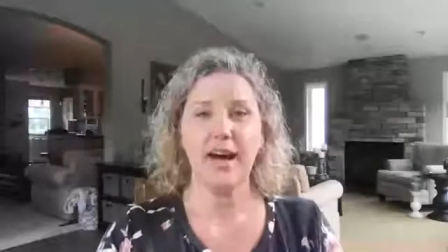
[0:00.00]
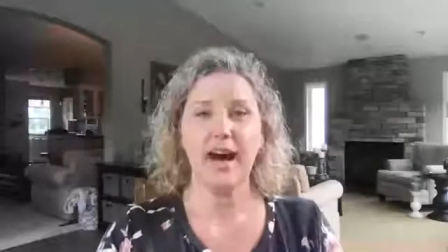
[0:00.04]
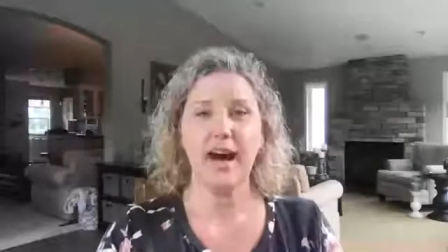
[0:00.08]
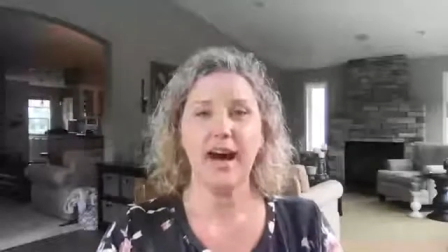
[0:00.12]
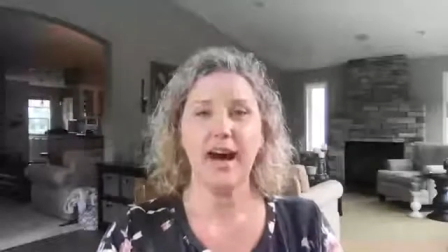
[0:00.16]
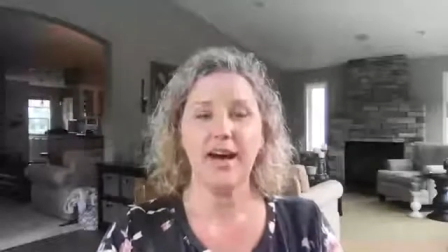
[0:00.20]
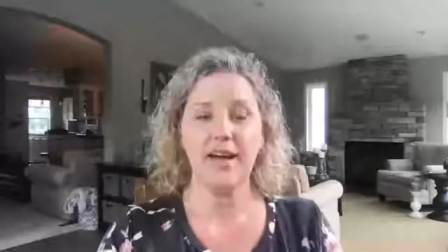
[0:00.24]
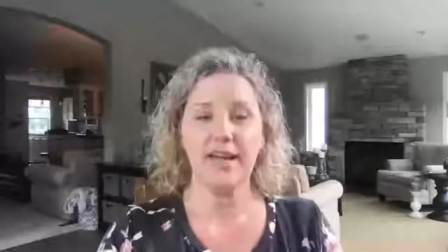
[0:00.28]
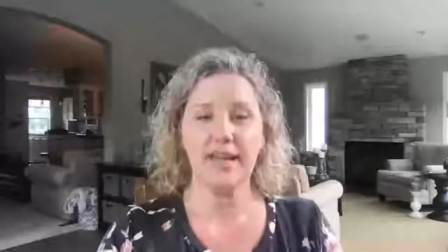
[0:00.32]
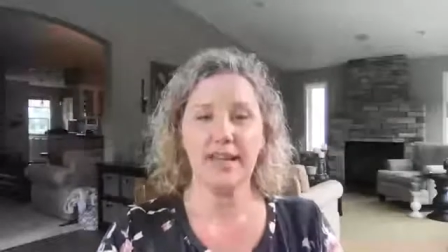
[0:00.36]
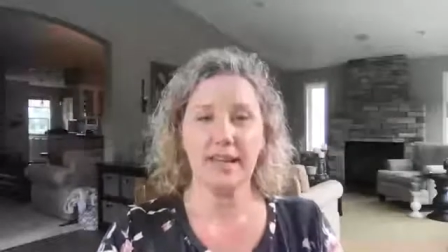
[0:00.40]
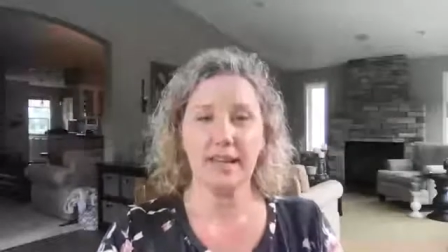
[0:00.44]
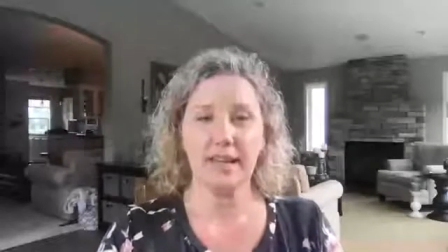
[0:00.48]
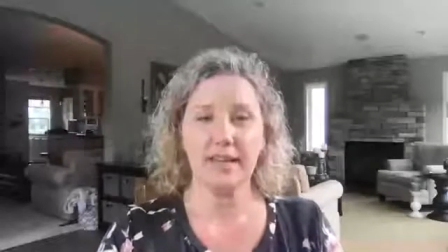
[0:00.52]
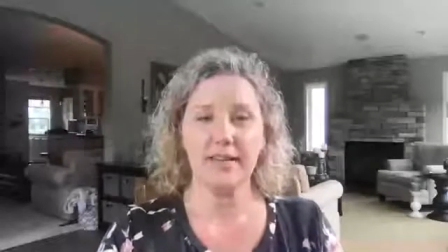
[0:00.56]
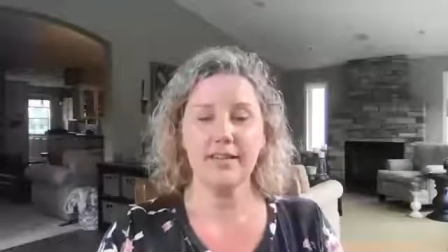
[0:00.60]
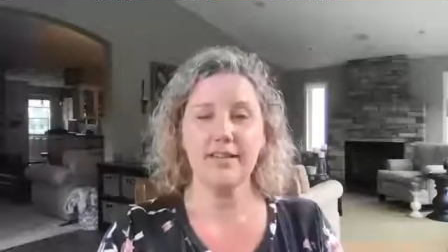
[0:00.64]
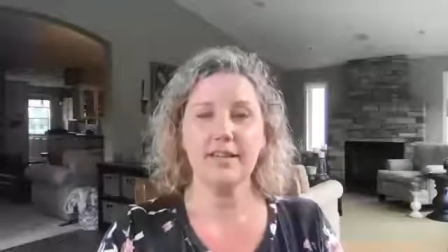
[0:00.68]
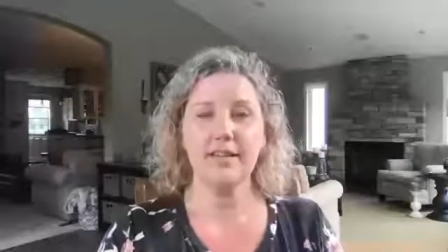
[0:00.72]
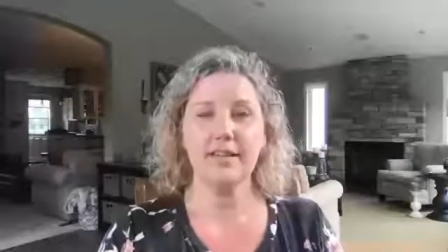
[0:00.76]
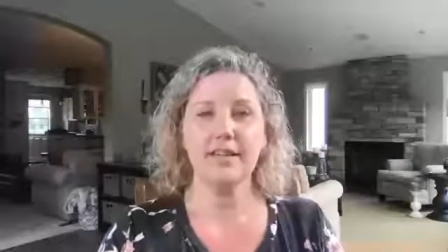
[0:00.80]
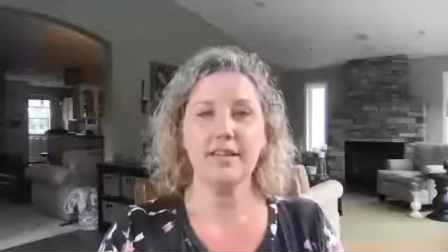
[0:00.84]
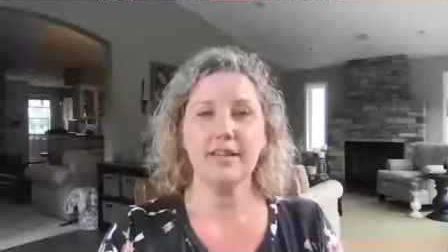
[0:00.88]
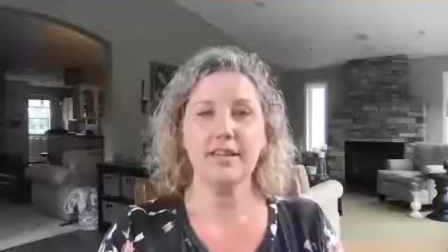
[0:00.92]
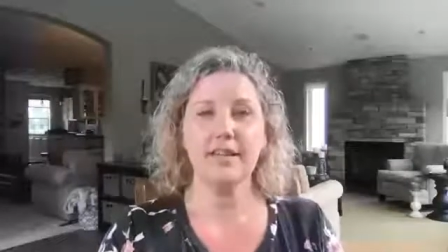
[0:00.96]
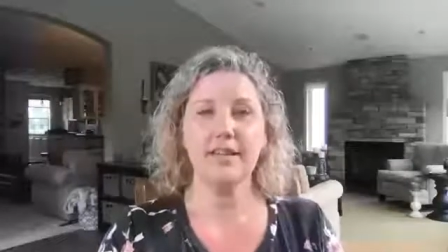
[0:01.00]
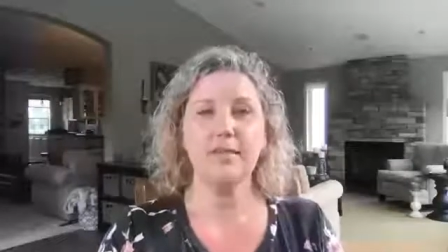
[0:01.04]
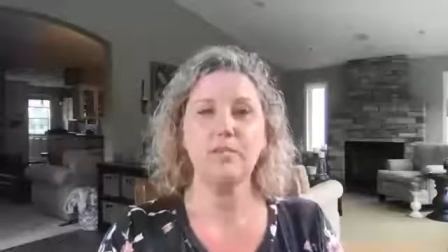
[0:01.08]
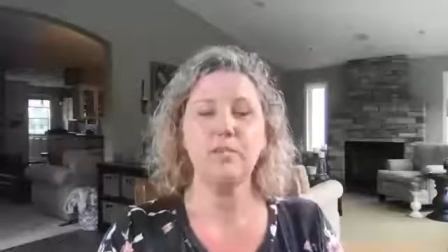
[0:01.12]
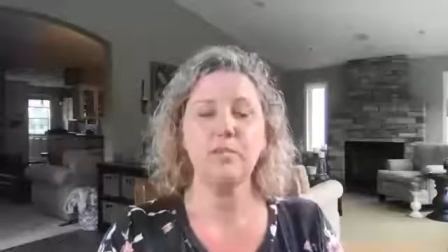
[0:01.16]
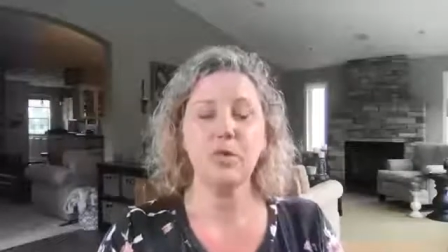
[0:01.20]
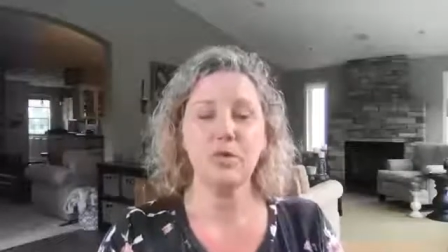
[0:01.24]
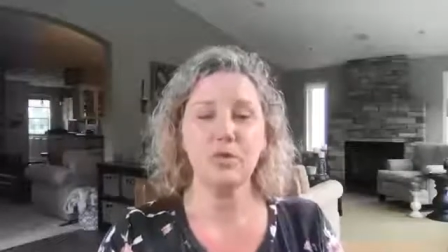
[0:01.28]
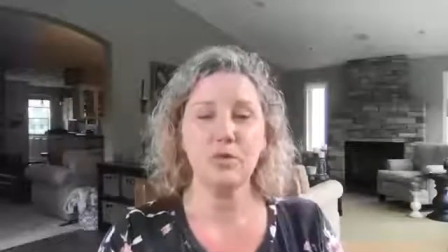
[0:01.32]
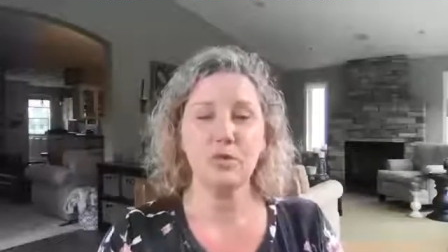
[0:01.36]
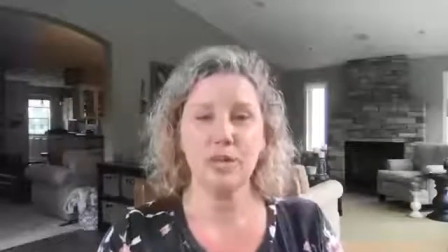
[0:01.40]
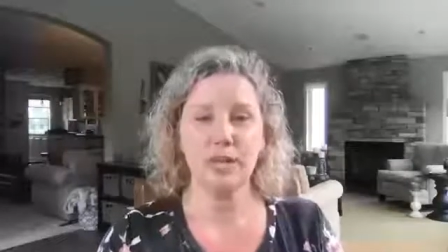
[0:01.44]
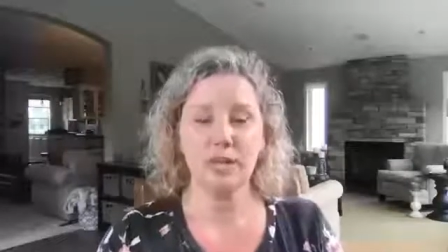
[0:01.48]
against
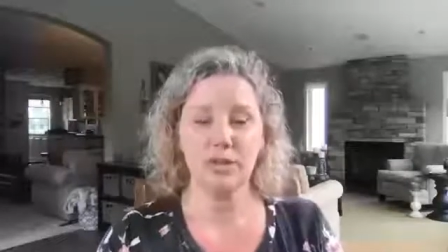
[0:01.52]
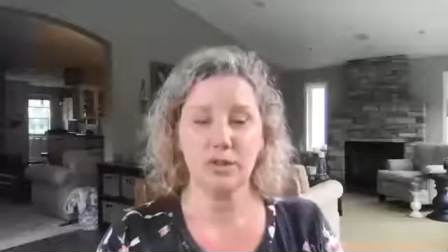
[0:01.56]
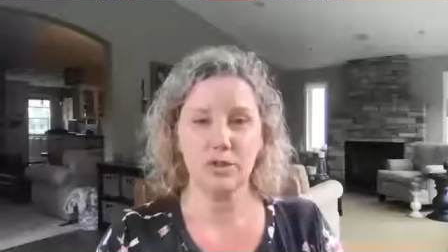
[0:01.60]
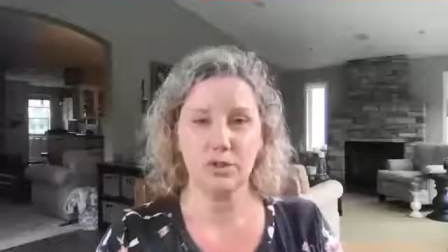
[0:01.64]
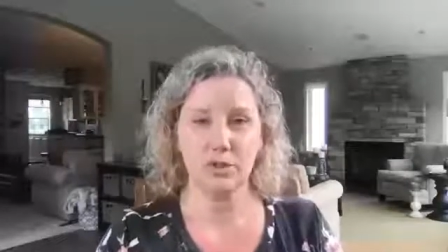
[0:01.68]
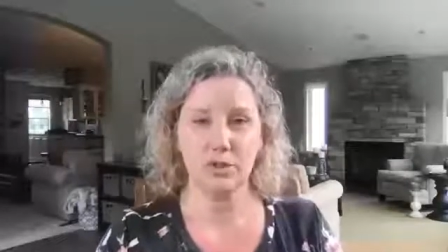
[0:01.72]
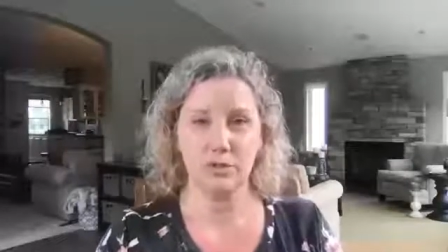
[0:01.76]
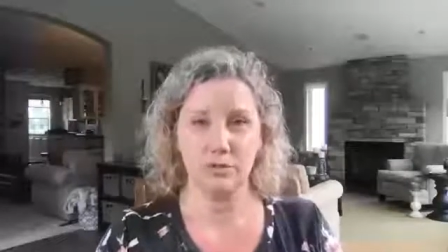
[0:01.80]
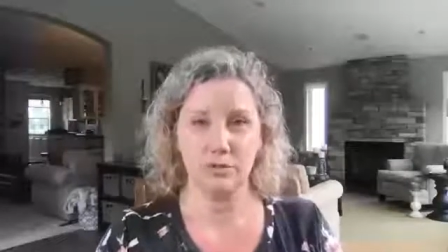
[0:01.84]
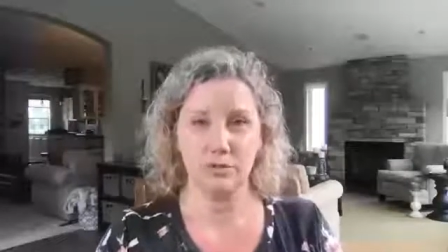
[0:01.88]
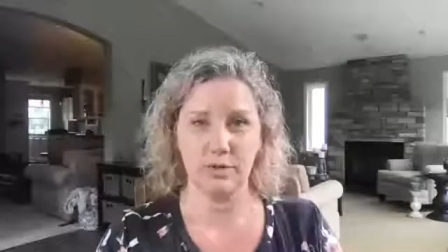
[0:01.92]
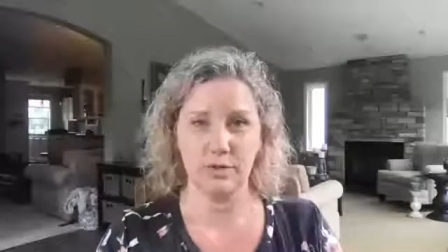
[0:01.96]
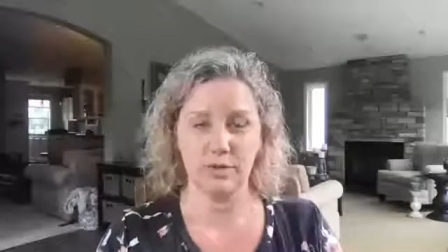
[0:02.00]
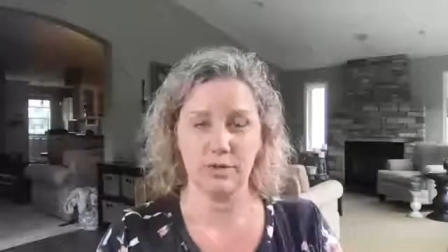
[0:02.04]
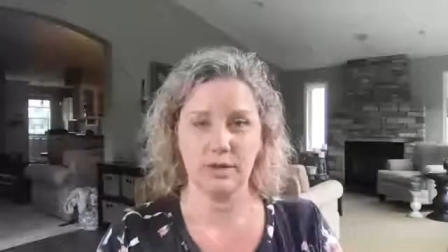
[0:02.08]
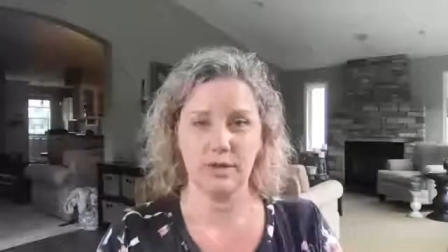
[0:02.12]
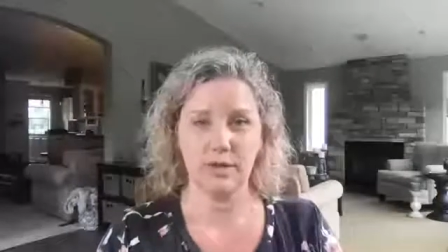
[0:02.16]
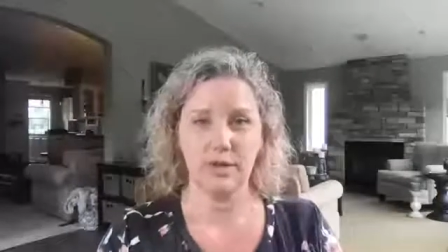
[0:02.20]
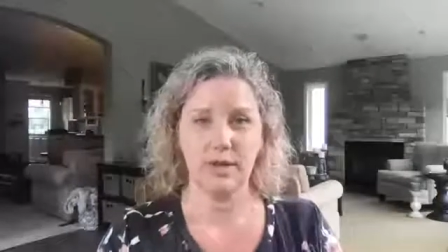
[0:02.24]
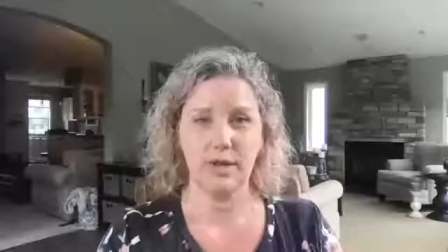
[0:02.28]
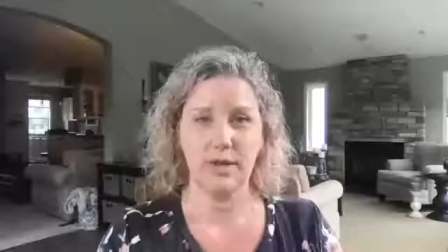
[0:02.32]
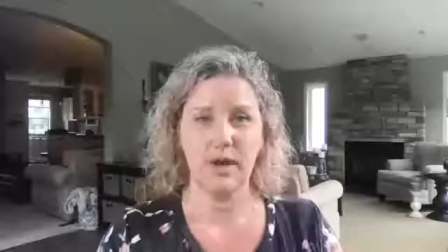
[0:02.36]
immune issues,